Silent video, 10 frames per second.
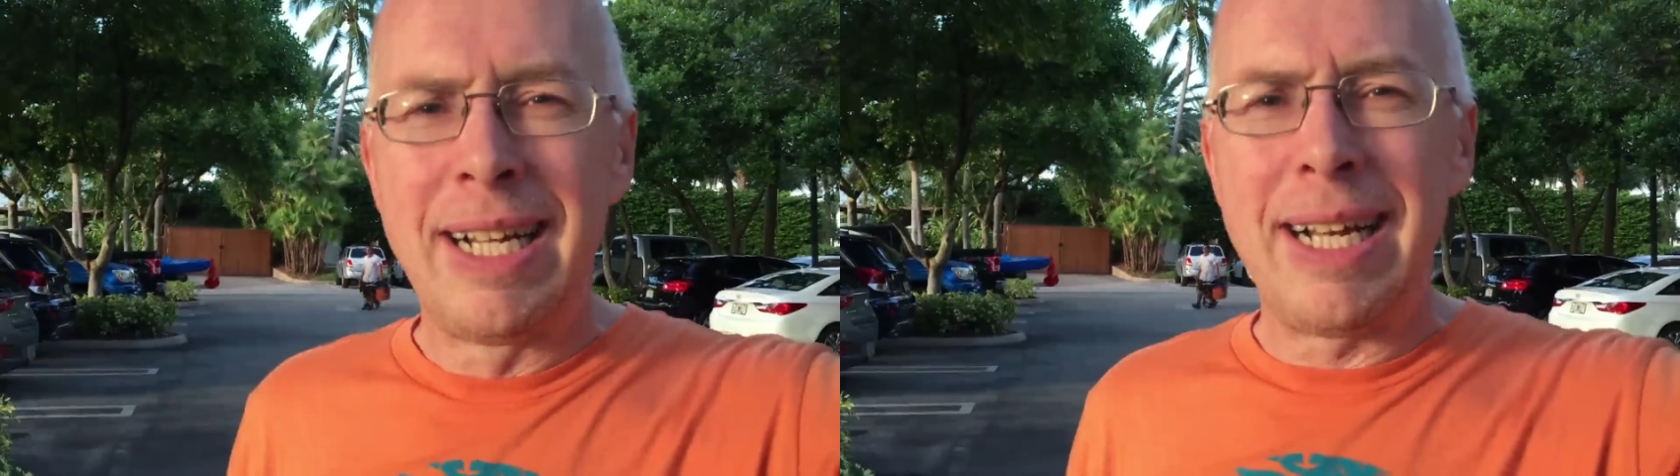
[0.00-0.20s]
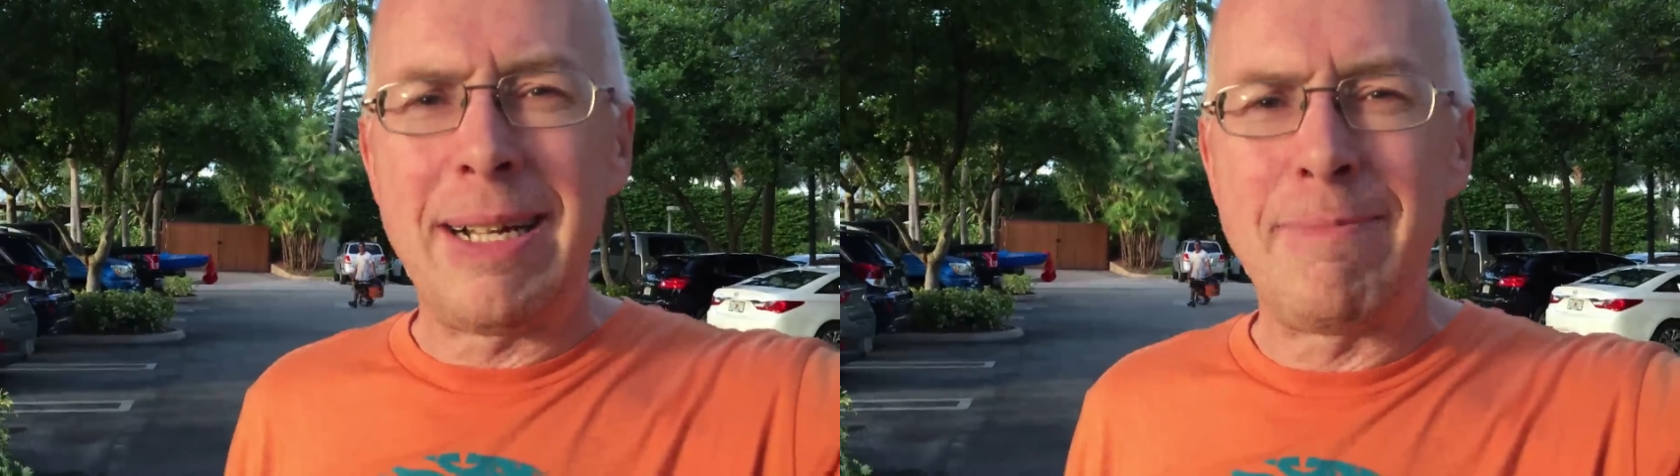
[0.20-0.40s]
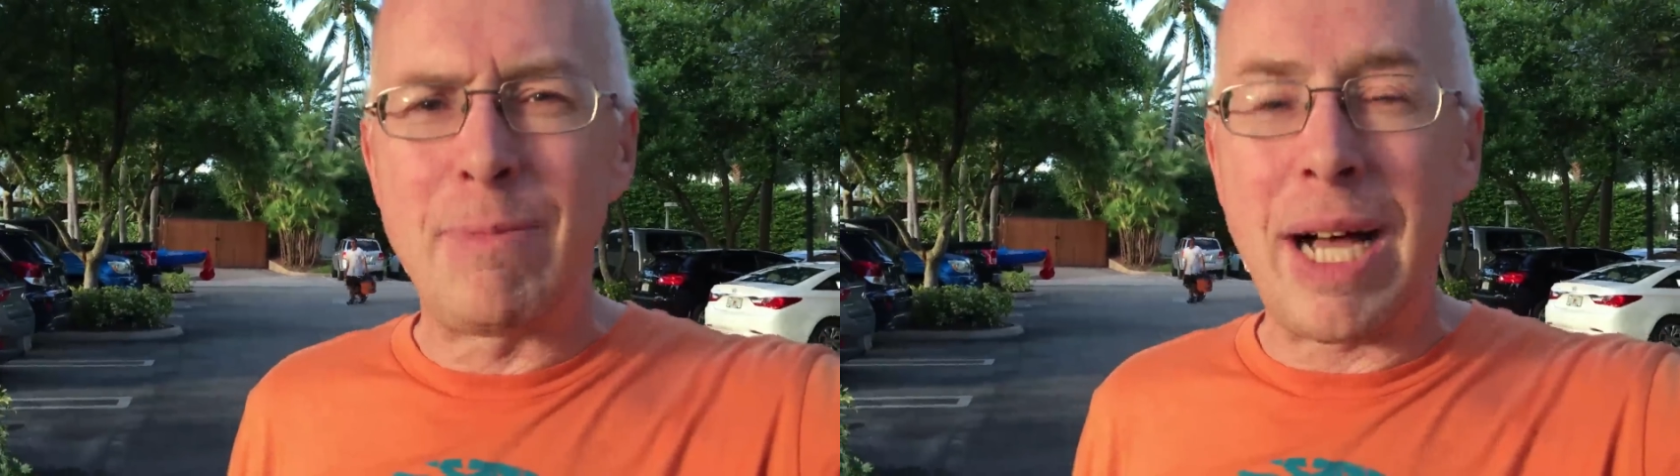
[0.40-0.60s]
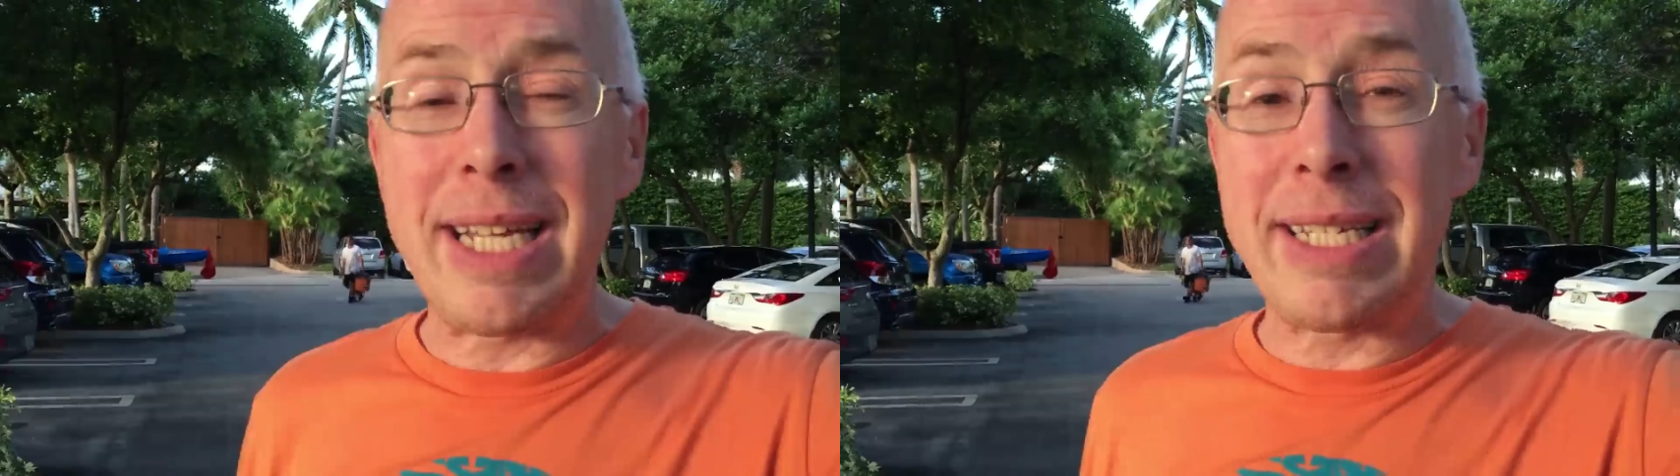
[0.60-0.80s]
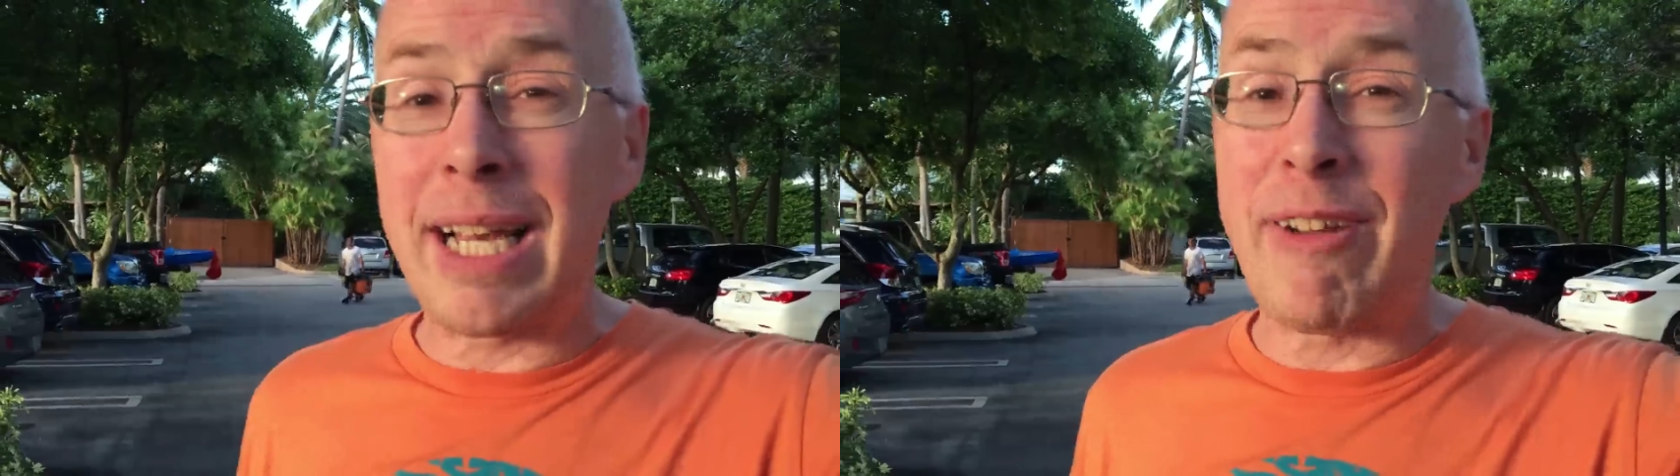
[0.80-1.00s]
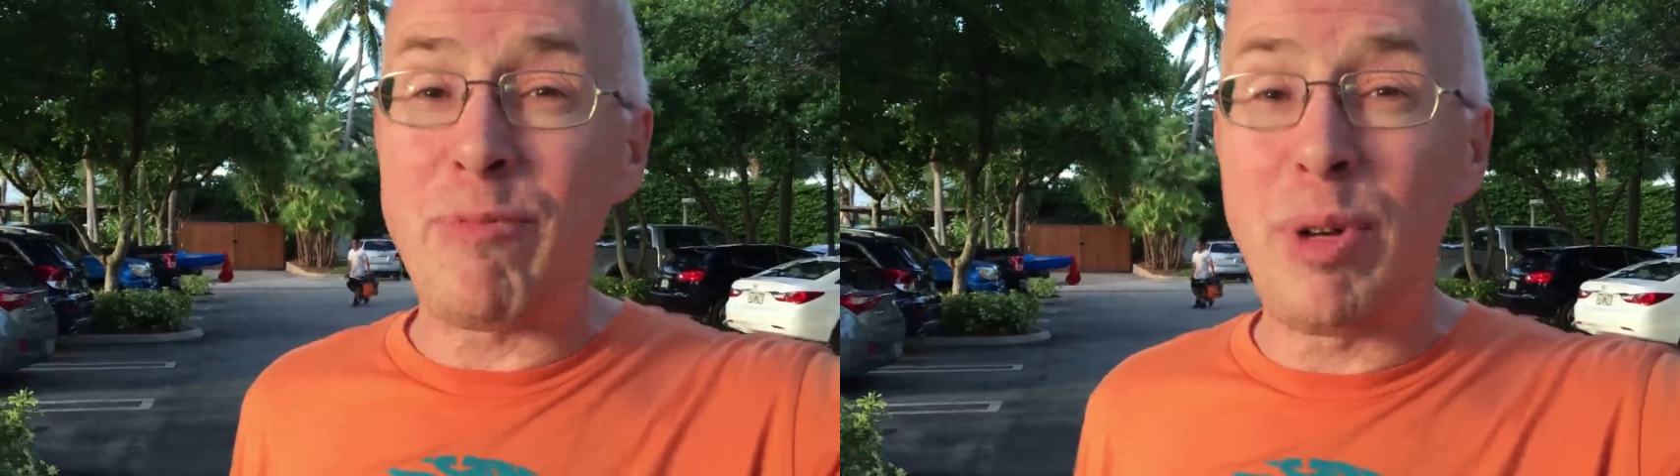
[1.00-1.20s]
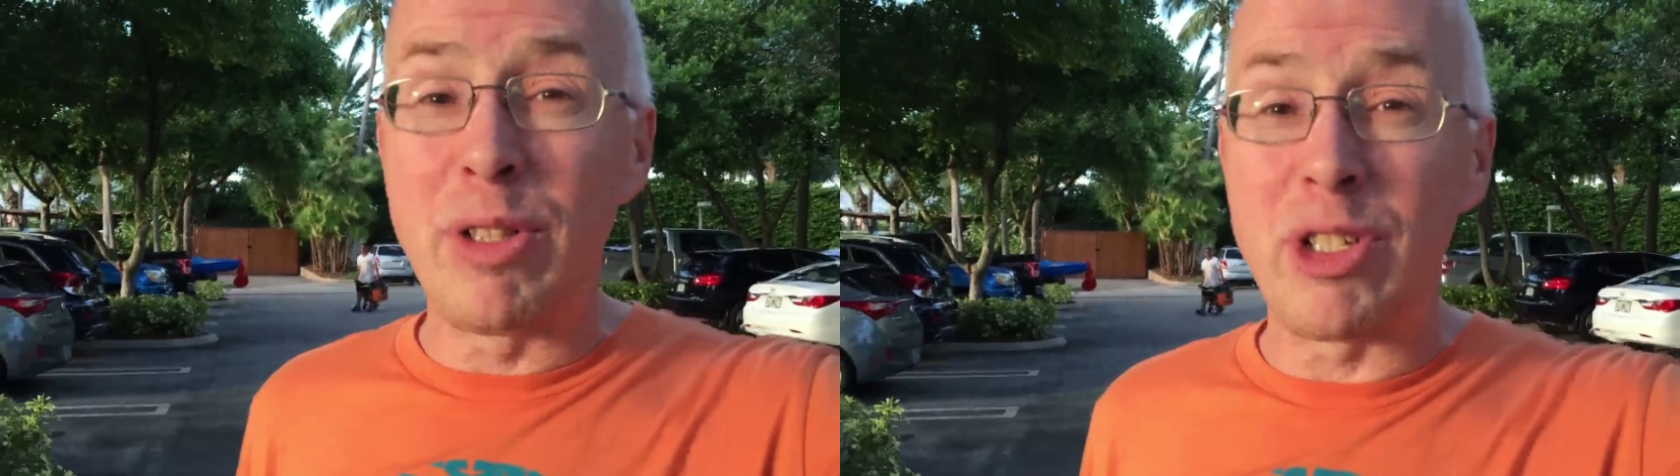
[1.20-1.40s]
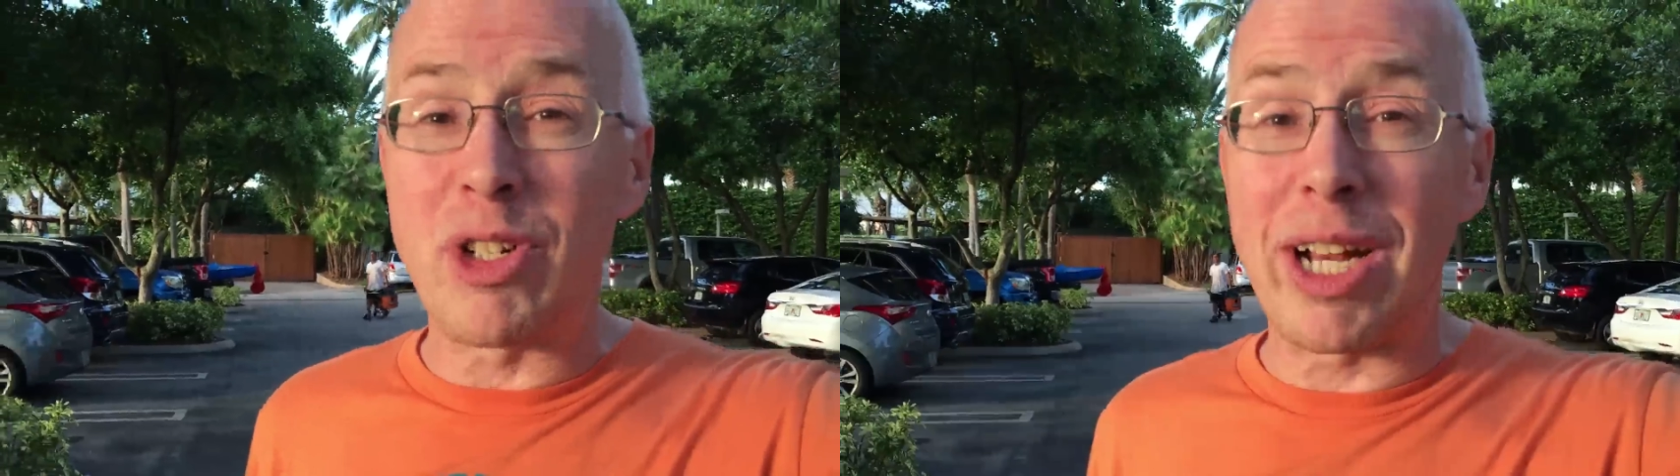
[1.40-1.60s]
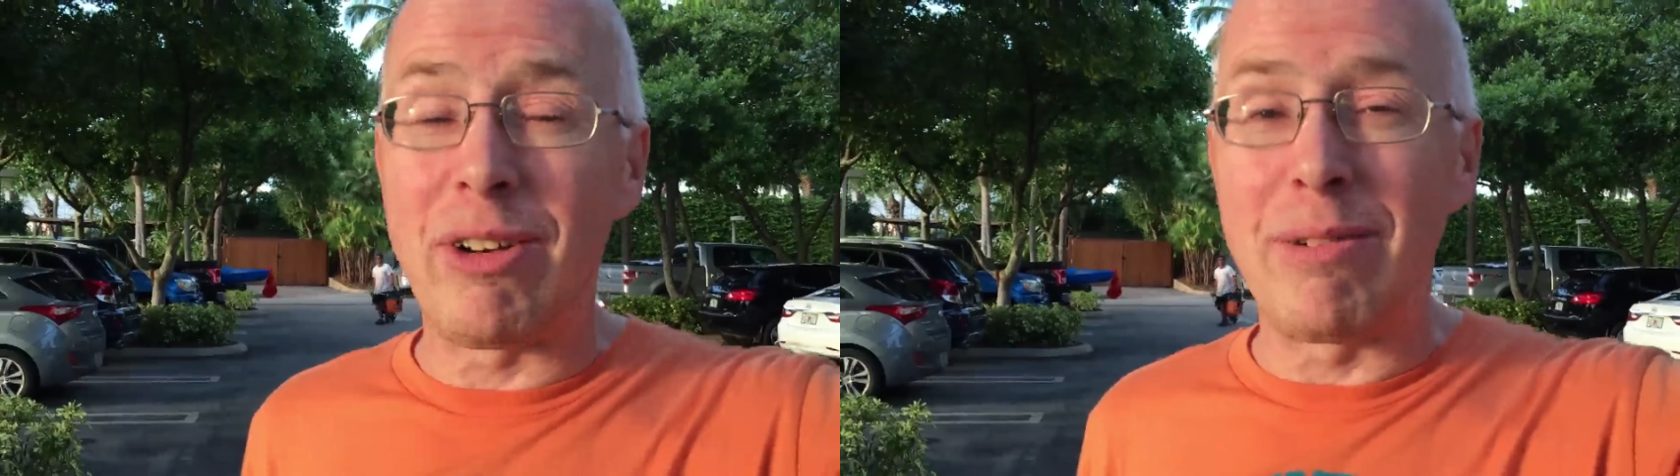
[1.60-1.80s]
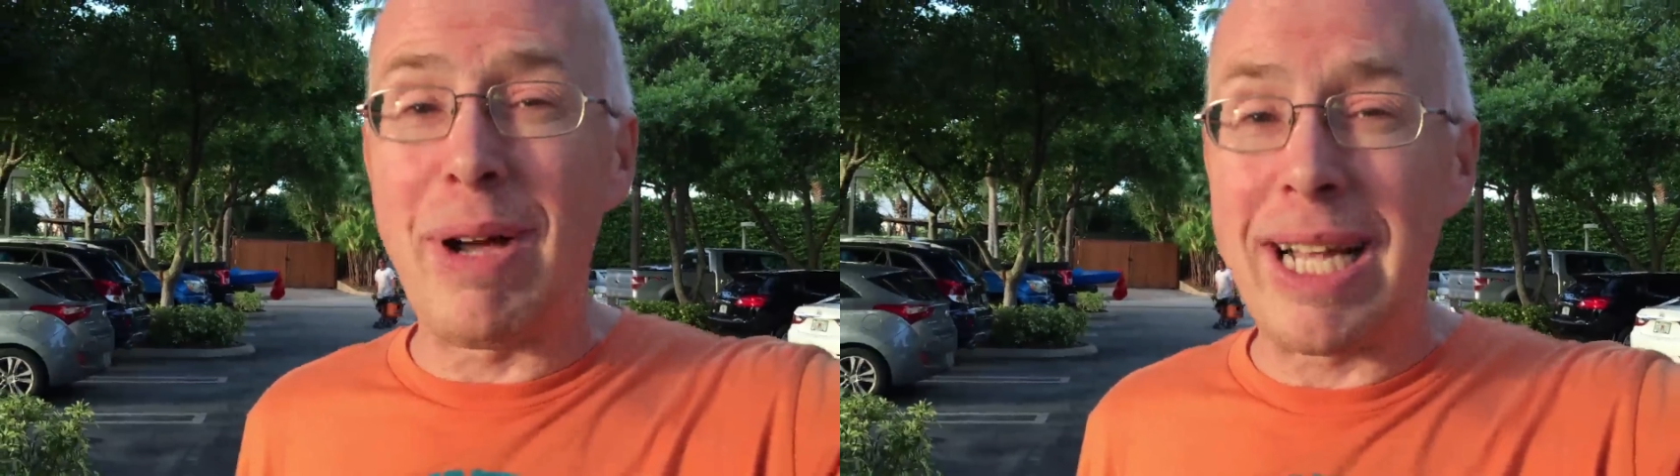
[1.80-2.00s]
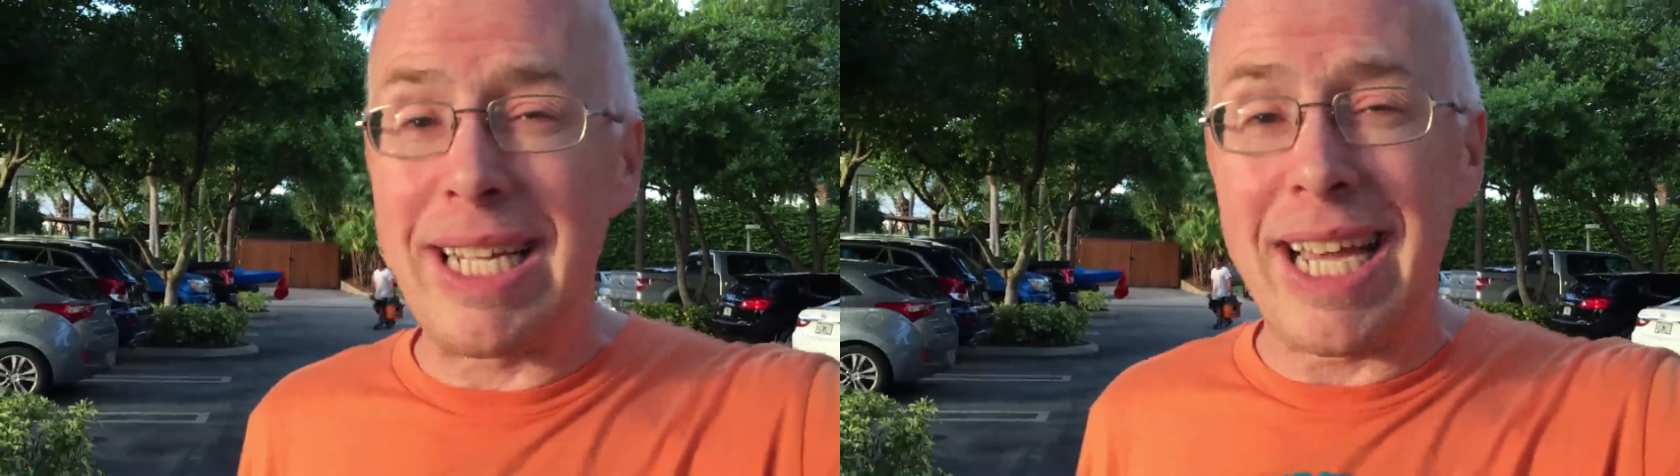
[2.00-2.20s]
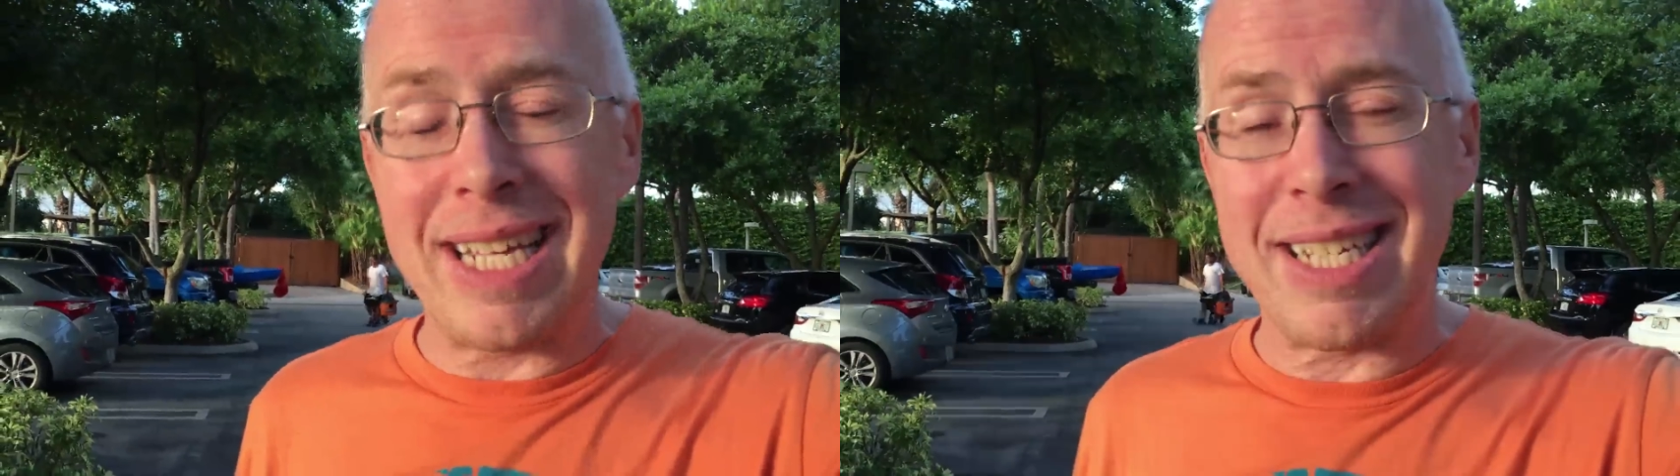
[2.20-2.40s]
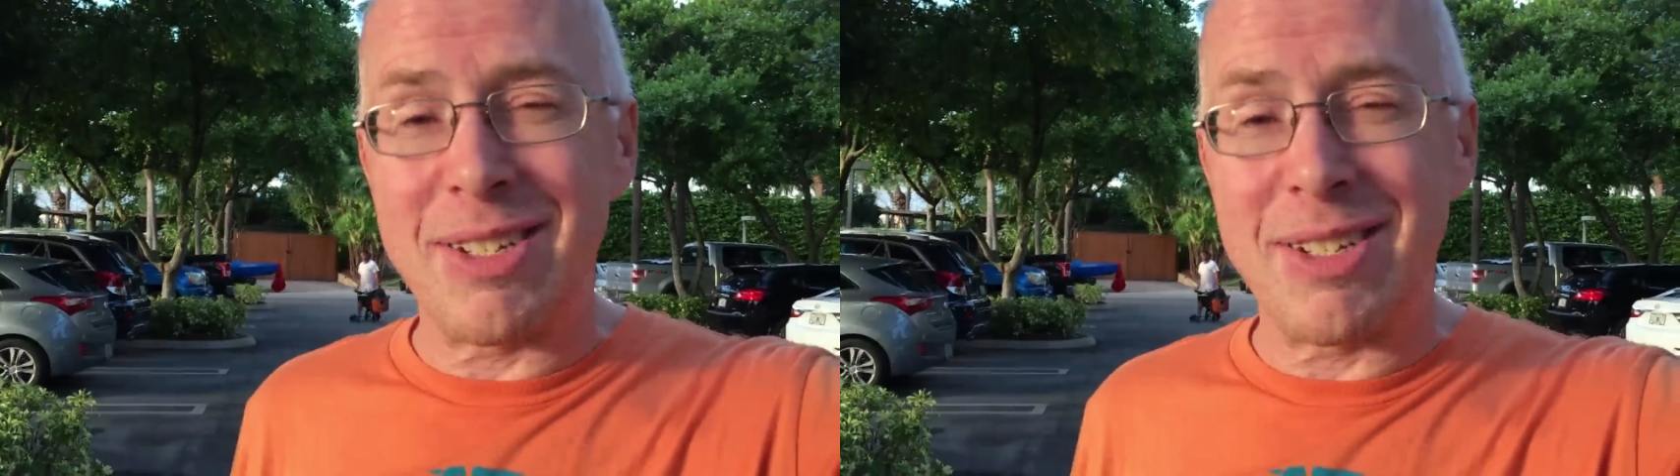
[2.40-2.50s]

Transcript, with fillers: Um, I still haven't pulled the trigger on mine yet,